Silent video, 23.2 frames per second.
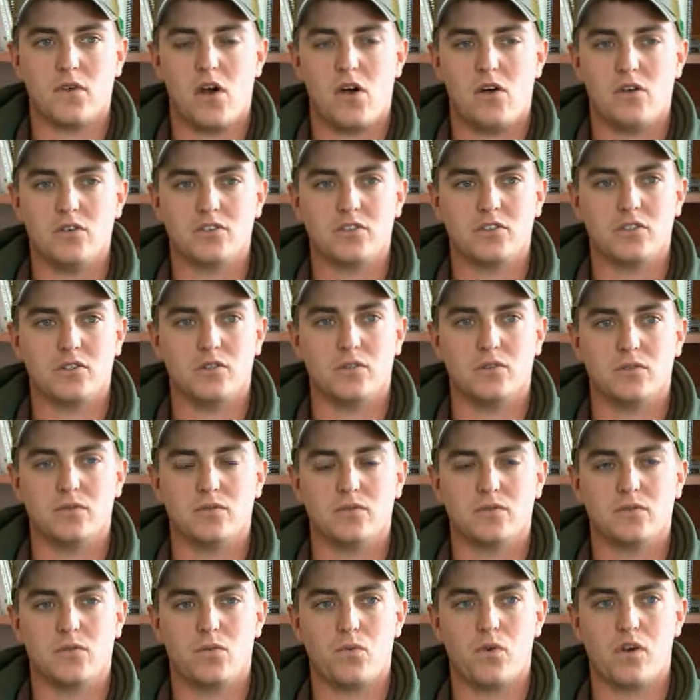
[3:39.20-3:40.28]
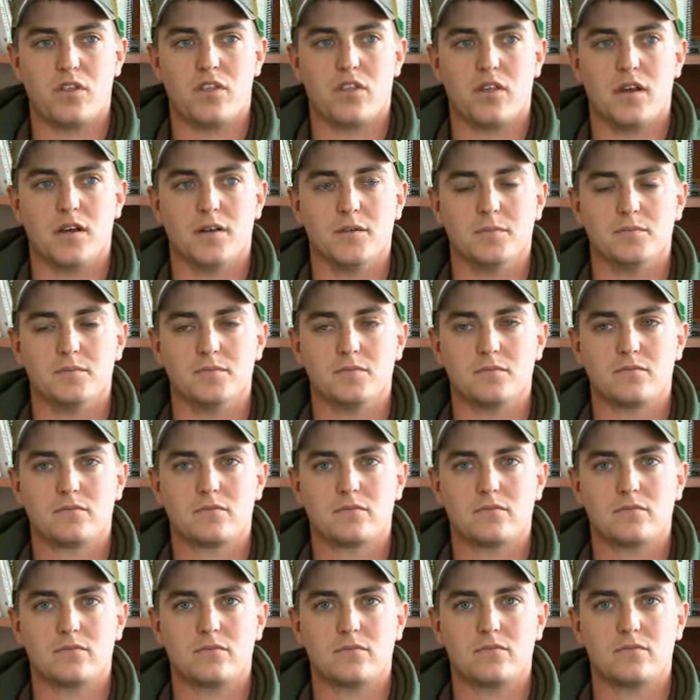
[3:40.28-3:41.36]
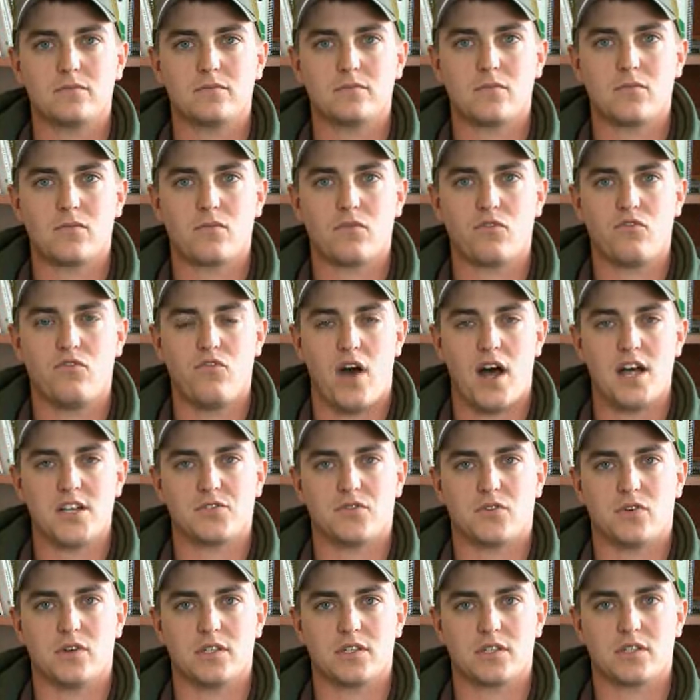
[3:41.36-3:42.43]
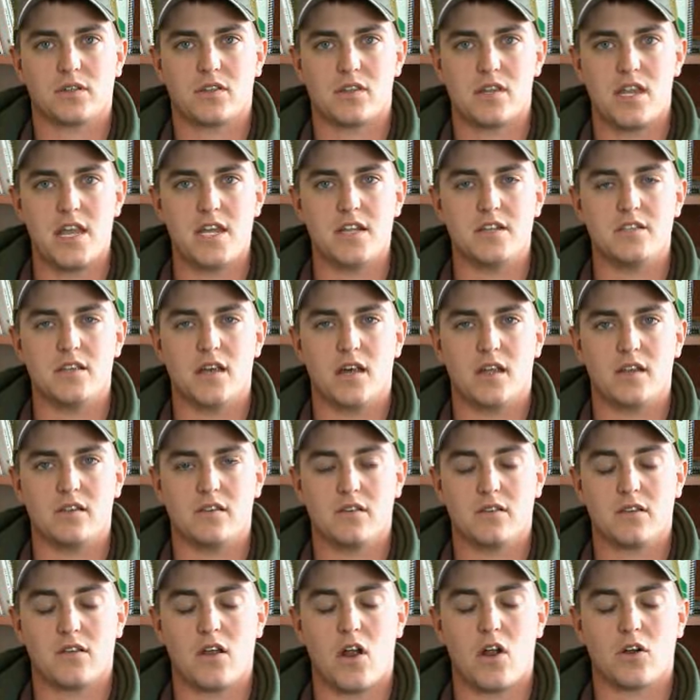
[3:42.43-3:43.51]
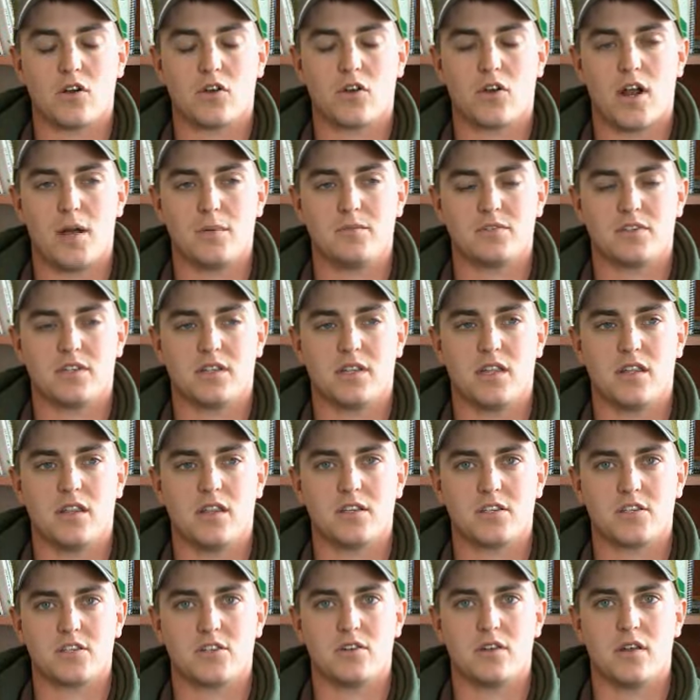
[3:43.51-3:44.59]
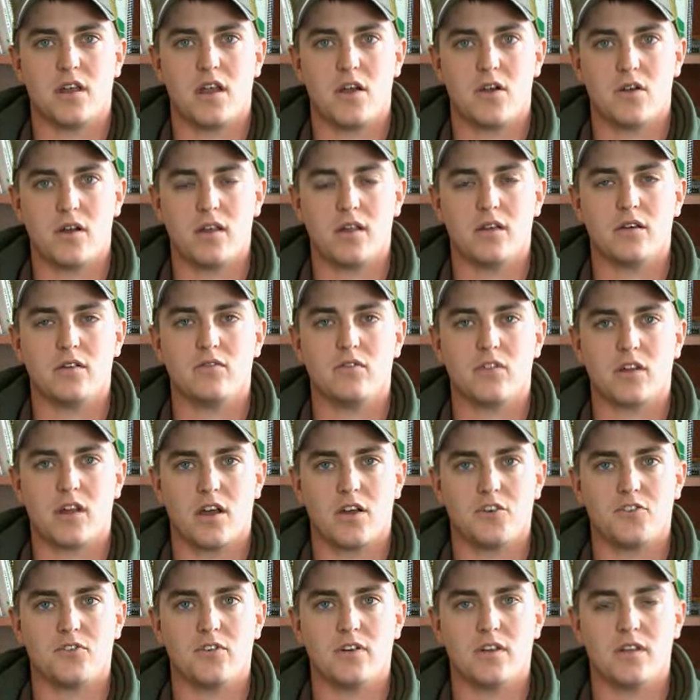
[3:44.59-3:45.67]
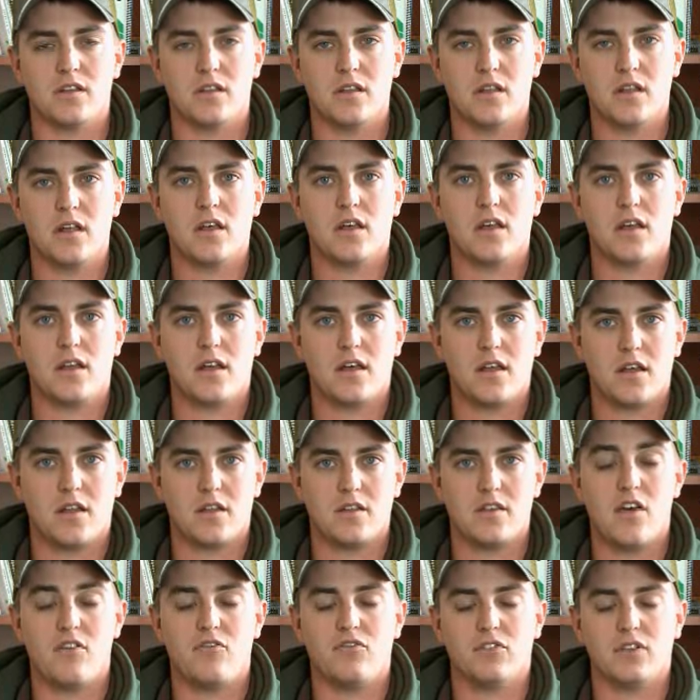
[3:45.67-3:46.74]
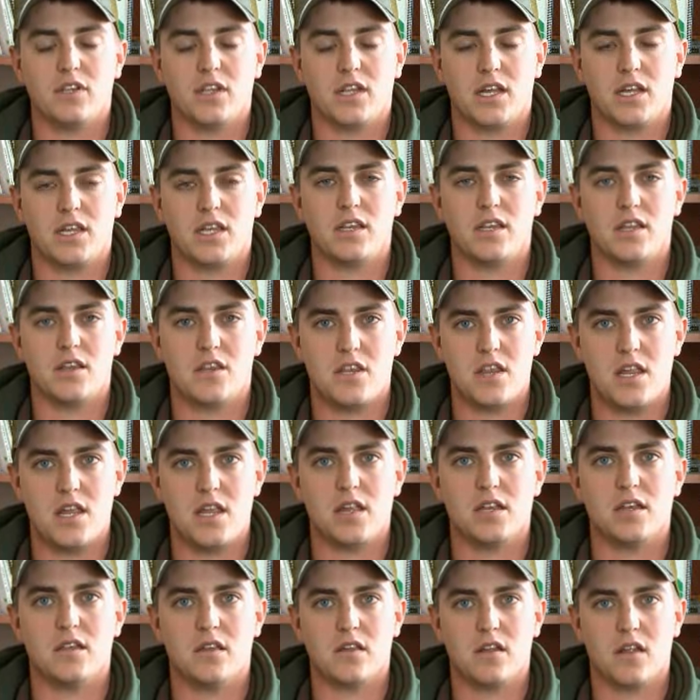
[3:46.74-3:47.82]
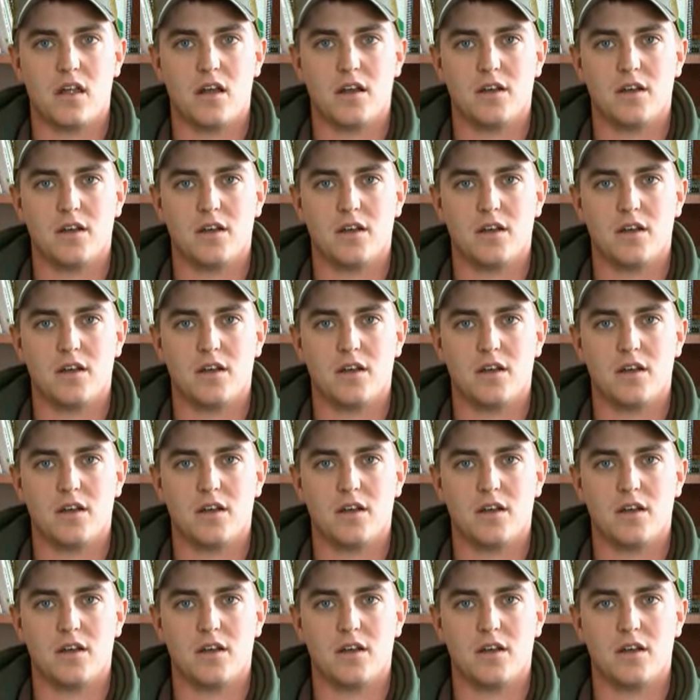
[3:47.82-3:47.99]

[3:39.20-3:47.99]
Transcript: Also with phosphorus needs that our crops in this area of the country definitely need.